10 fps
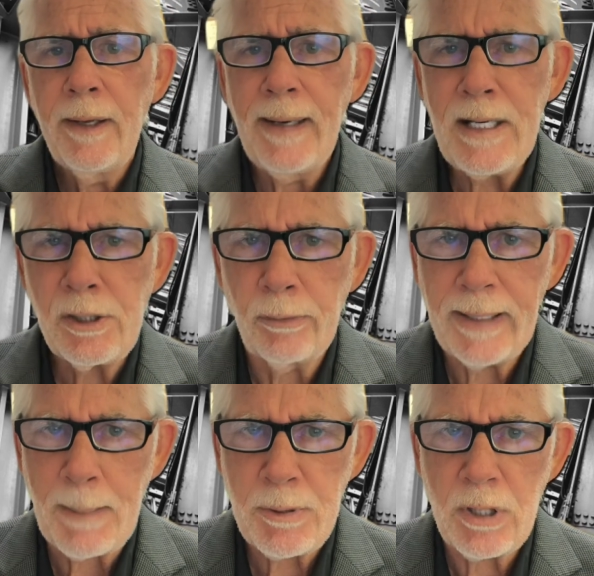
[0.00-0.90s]
Each
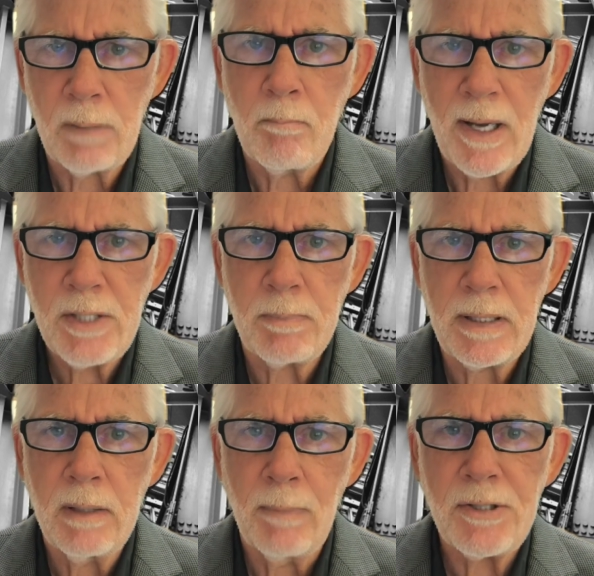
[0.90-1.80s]
career episode must,
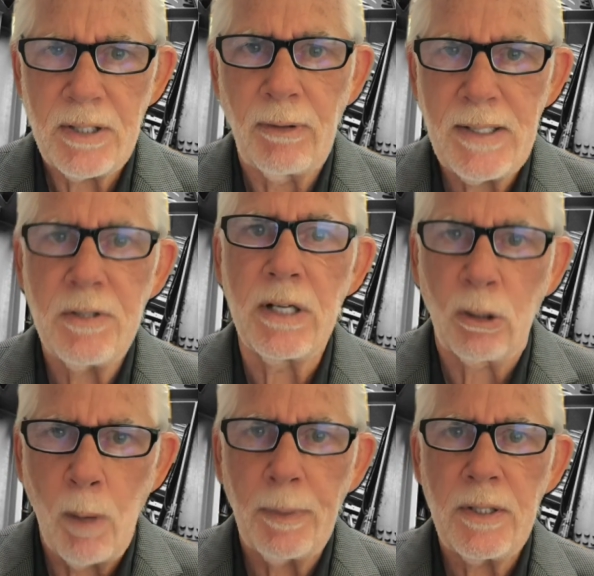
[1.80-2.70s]
be, must address the
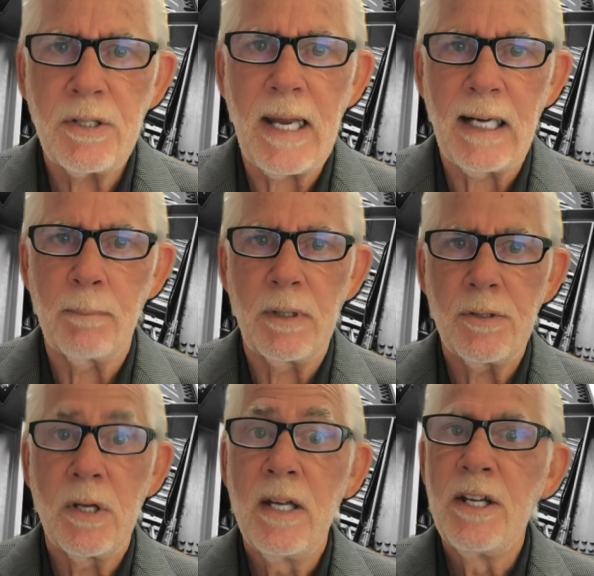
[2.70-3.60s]
competency
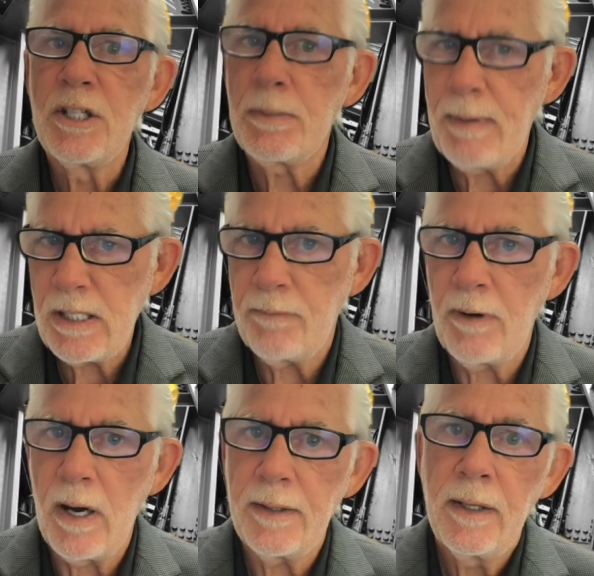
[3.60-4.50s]
elements
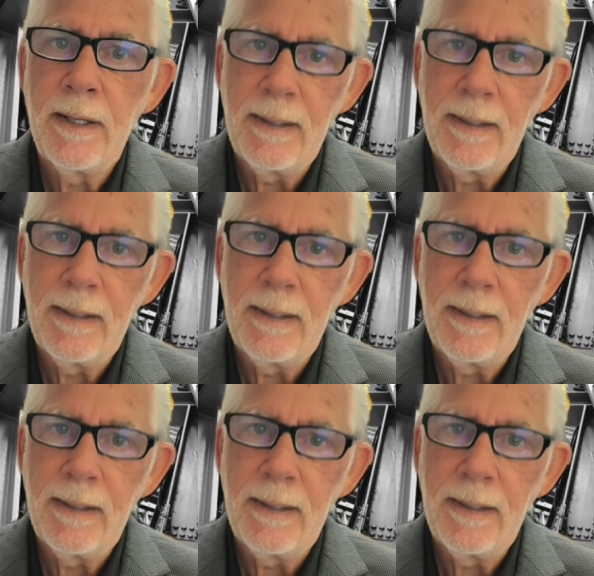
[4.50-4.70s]
specified